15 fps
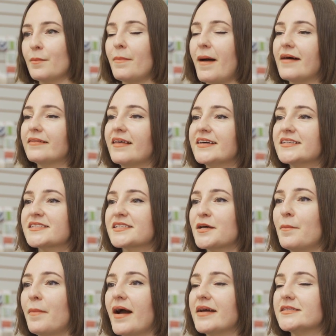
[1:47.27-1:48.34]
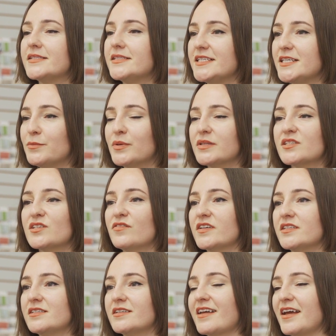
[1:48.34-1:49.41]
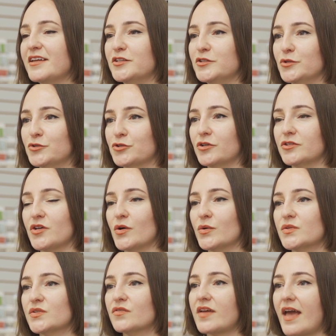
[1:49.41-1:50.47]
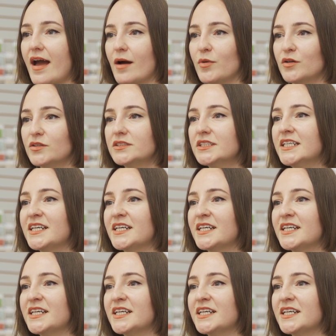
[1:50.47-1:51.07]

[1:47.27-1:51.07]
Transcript: Badlands combines deep and sophisticated neutral tones of camel,